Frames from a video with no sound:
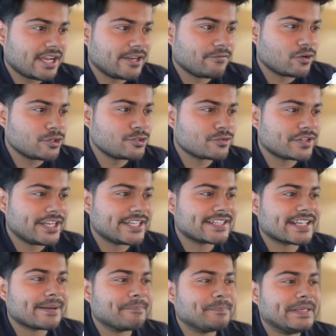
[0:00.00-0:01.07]
I want to
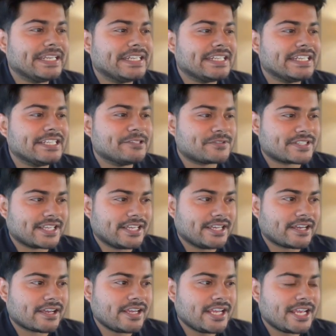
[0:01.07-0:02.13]
create completely using
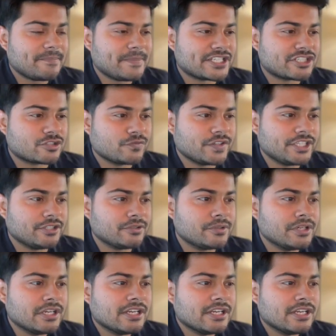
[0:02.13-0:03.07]
AI, image to video.